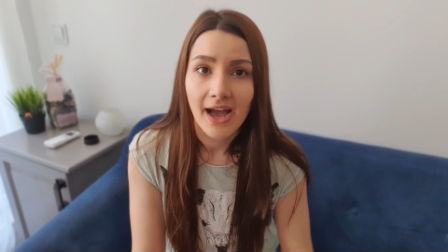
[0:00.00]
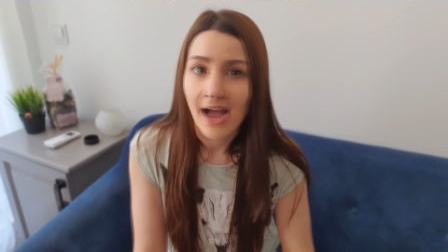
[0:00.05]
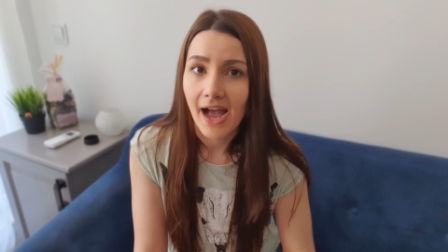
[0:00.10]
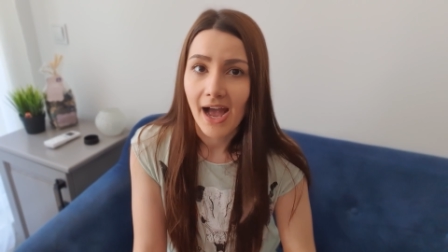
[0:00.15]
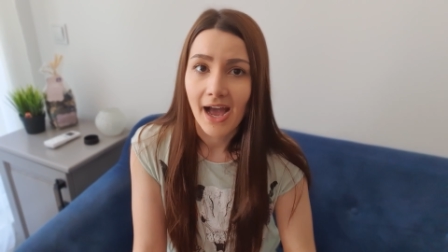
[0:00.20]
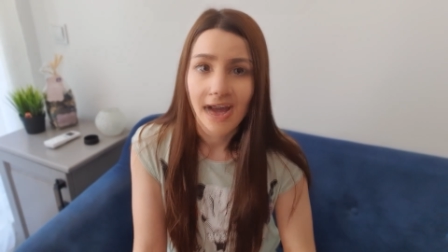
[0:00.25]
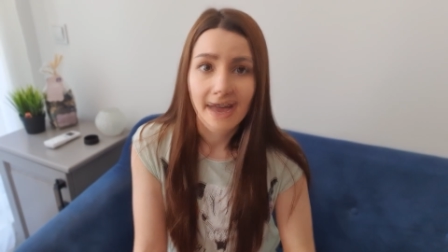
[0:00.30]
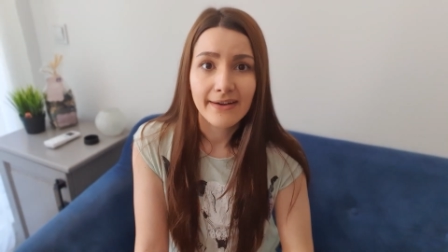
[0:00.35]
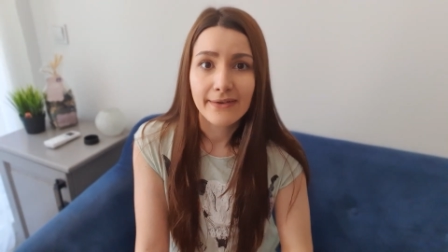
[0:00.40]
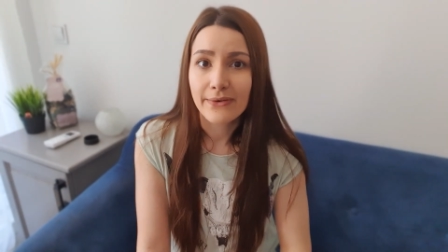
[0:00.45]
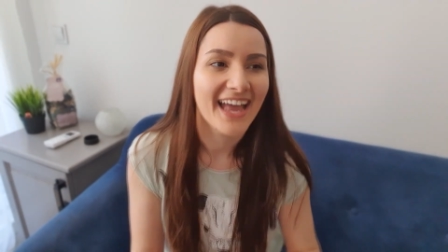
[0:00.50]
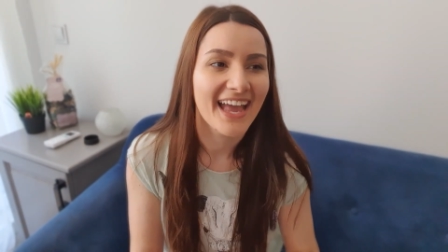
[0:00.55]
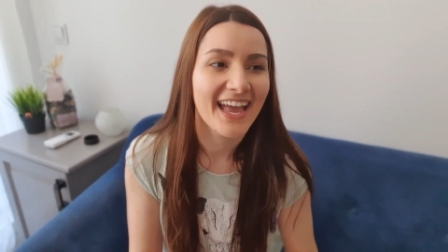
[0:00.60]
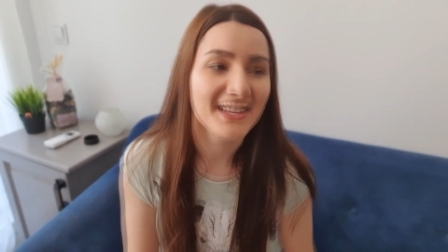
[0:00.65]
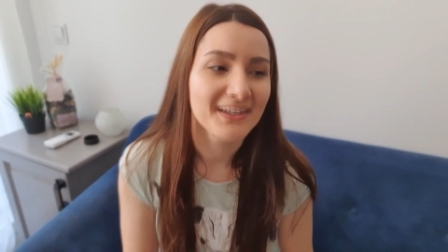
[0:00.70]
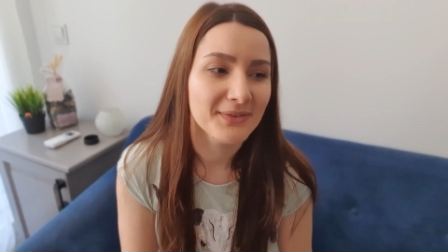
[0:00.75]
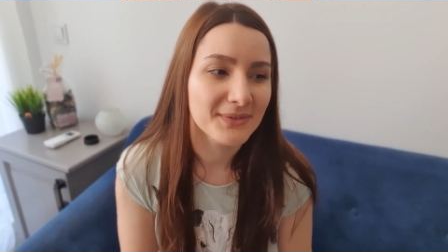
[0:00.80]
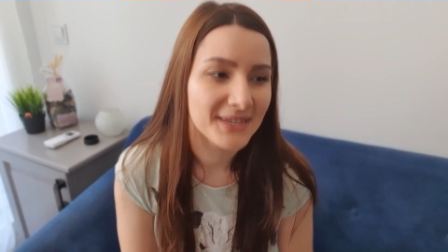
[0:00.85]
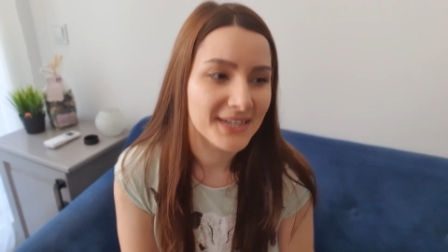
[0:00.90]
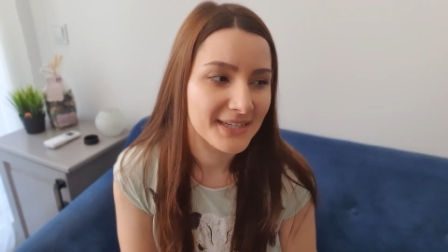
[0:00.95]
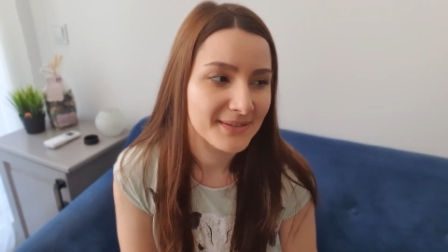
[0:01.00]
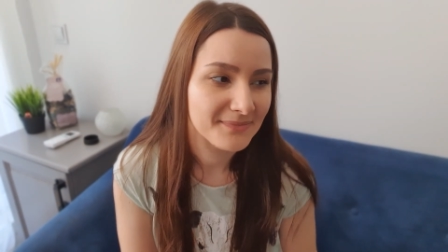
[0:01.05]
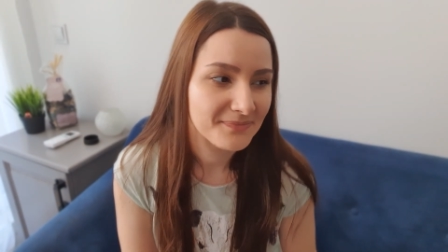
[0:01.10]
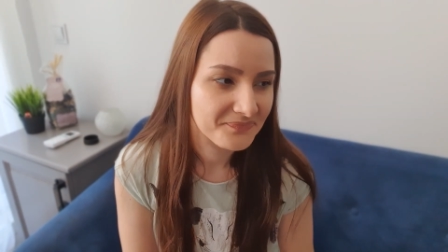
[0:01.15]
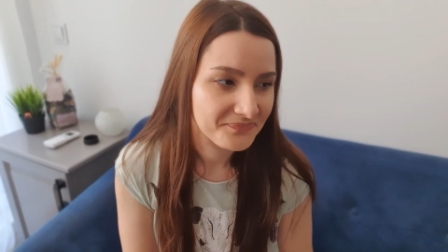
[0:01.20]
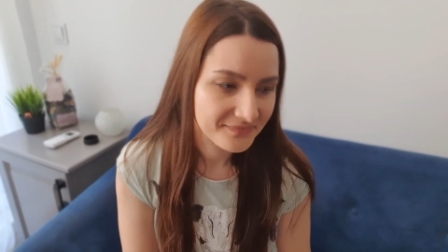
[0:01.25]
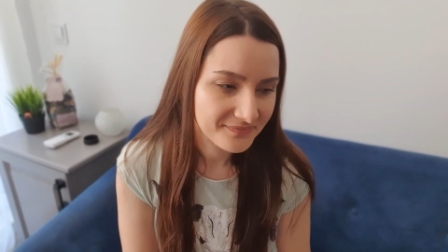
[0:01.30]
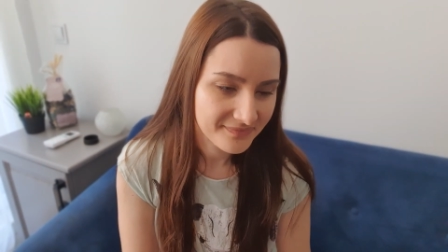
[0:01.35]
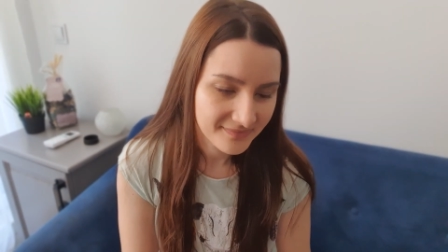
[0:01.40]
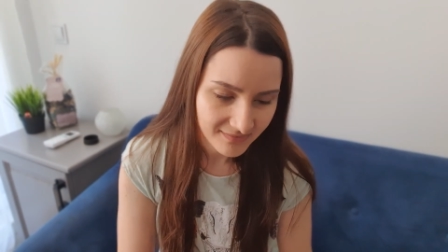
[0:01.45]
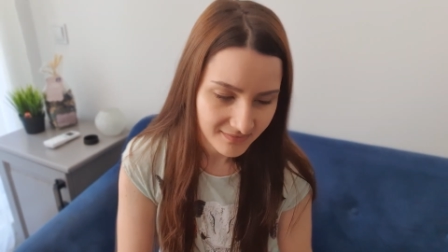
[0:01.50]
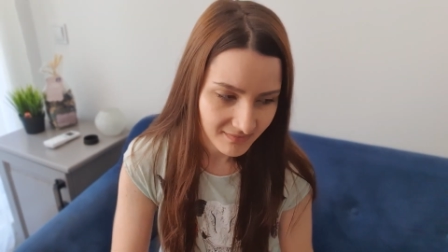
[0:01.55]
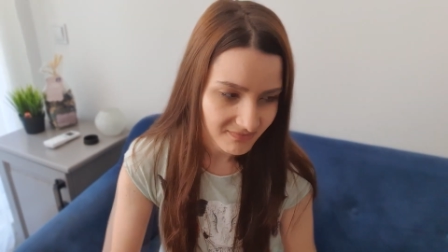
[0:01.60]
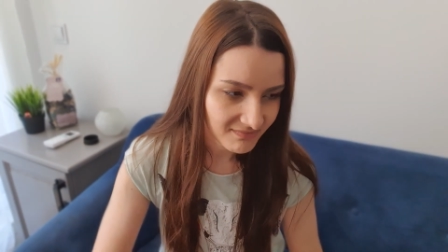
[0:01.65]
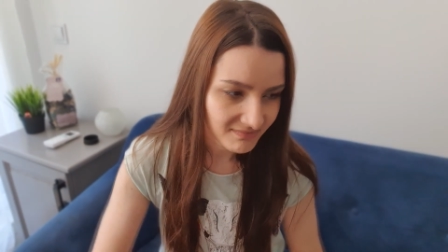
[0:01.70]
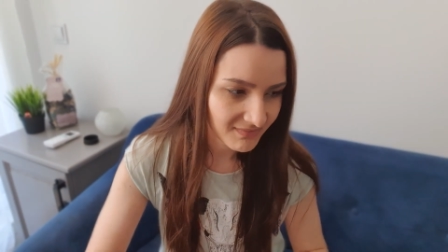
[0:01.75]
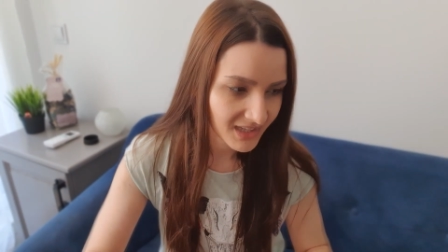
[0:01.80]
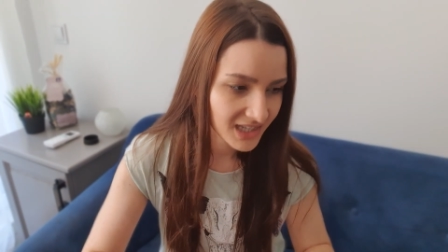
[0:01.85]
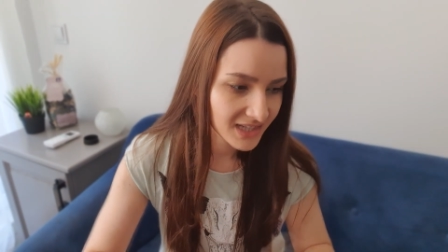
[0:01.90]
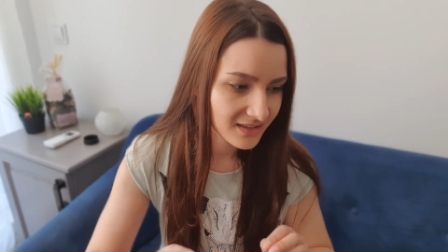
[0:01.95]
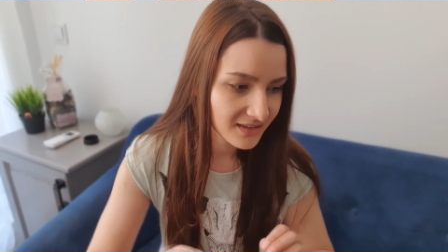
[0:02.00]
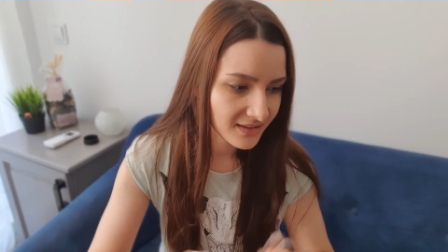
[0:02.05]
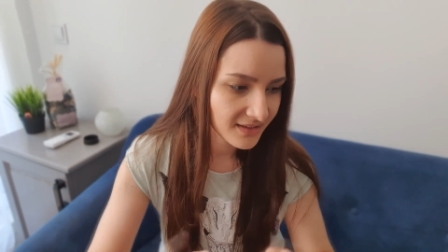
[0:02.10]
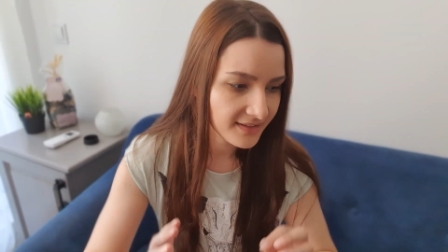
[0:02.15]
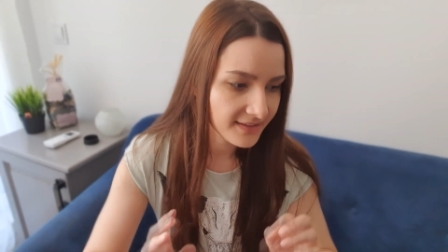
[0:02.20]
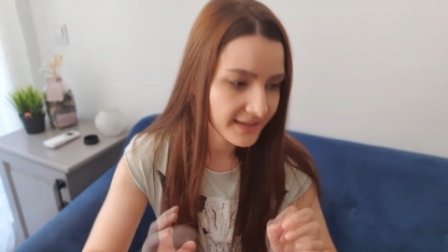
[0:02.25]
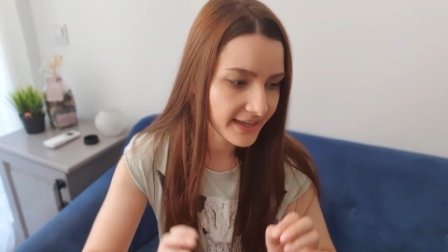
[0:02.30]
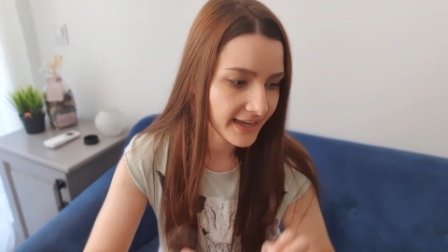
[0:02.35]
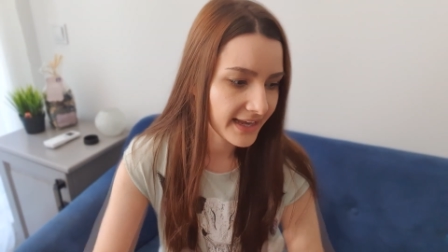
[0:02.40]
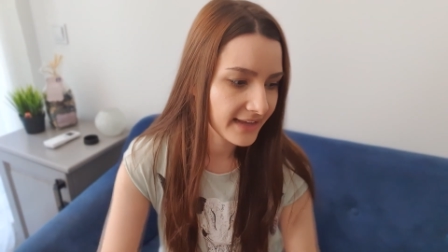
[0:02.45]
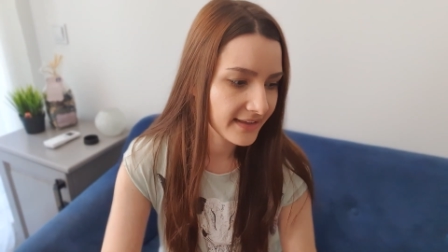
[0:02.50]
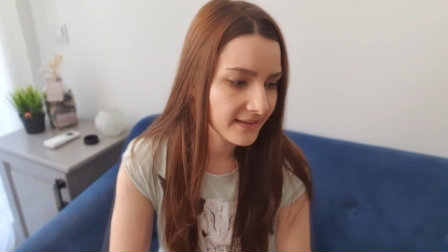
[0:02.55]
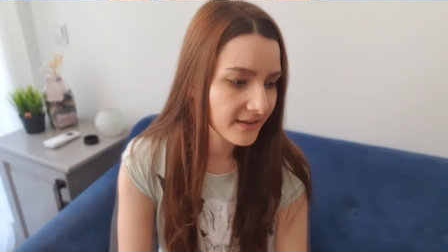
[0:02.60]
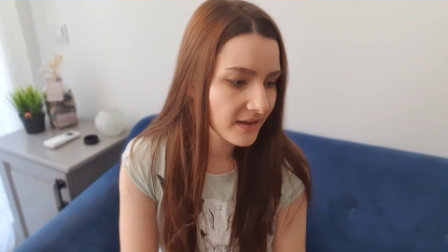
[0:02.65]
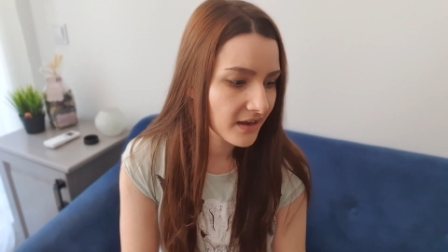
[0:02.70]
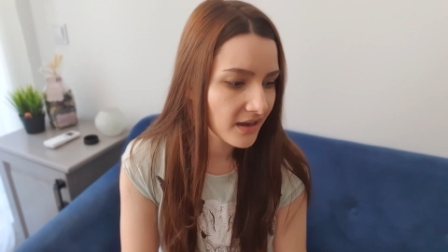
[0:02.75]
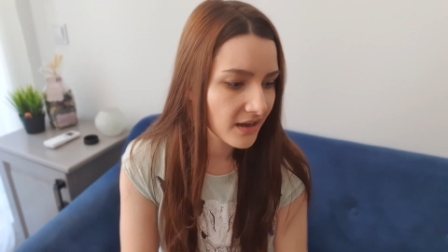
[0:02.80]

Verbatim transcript: I don't know. Anyway, did that,